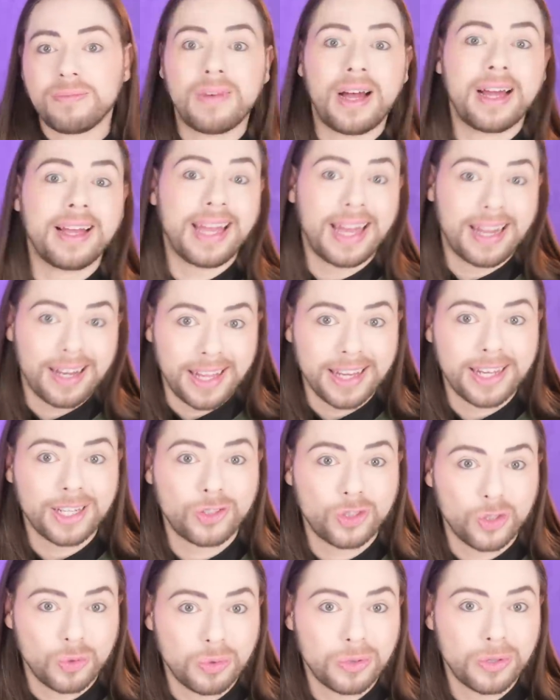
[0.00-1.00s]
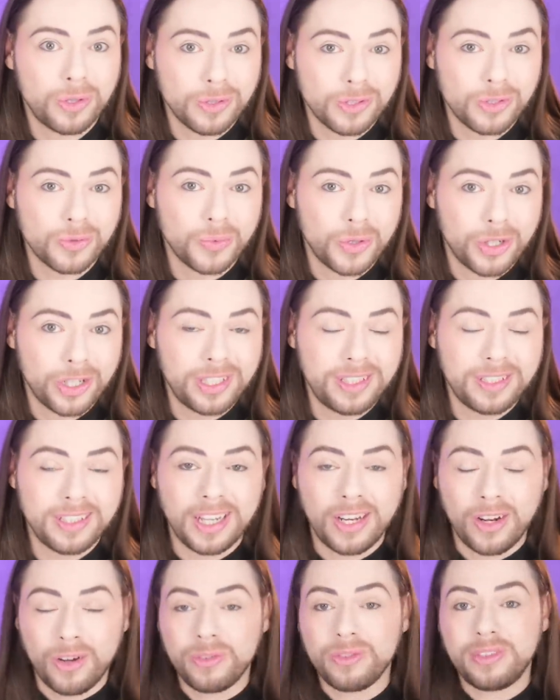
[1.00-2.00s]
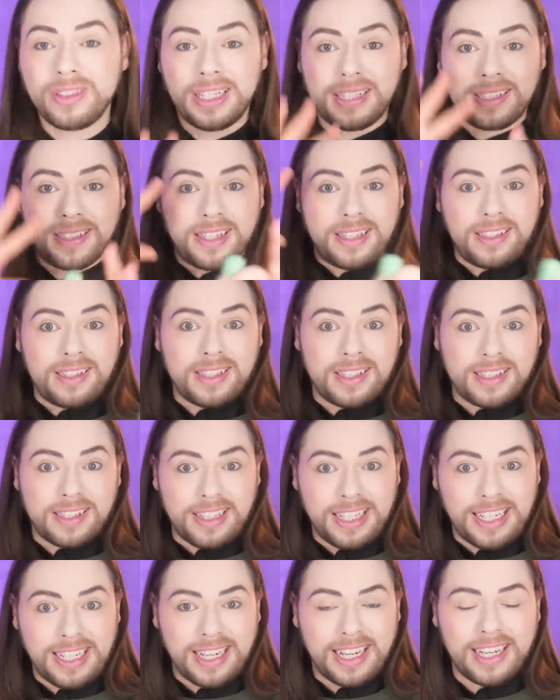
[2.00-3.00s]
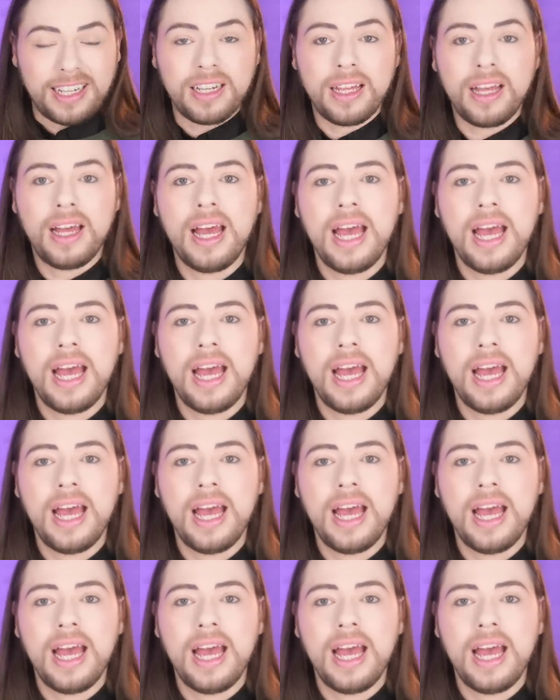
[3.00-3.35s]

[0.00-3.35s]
again, like a tuberose would, you know, distance is needed.